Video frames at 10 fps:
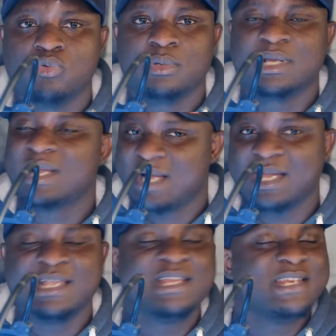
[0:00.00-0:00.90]
nka
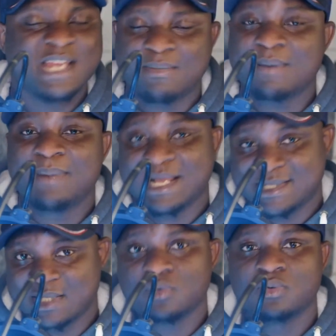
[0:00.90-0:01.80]
eni na be blast
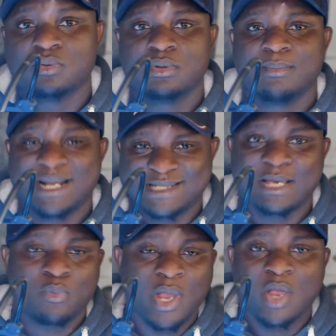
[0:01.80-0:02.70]
no but
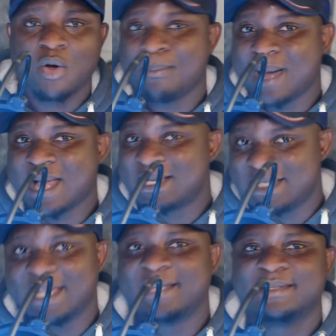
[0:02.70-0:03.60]
ekweye oba de